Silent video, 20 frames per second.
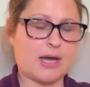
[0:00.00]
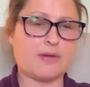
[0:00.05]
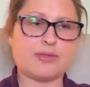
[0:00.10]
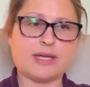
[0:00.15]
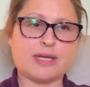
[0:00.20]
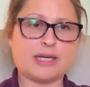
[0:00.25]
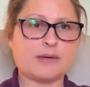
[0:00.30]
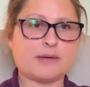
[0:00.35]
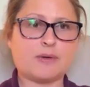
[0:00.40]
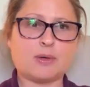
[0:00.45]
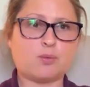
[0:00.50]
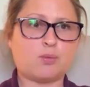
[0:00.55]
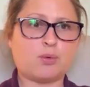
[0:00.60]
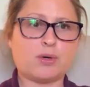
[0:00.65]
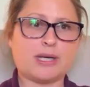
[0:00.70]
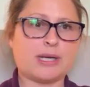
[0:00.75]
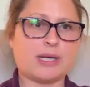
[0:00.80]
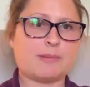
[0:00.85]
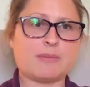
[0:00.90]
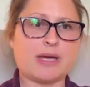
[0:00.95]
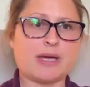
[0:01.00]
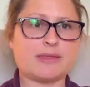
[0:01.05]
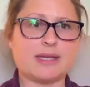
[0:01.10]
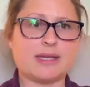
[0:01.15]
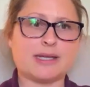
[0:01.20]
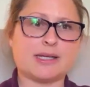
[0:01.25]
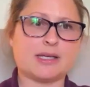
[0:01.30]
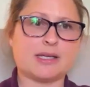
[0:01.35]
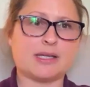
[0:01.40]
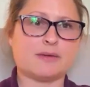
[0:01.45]
I'll think of it when I'm
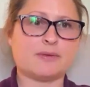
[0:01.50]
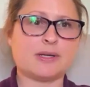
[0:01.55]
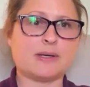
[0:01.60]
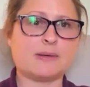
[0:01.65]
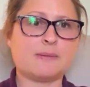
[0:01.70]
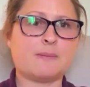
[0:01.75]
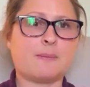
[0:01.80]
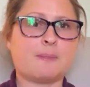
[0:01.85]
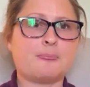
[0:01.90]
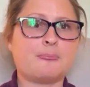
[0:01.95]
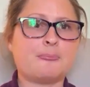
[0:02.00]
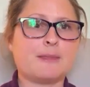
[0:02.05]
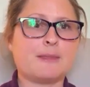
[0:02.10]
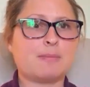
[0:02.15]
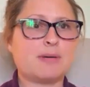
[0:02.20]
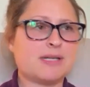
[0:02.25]
not thinking of it.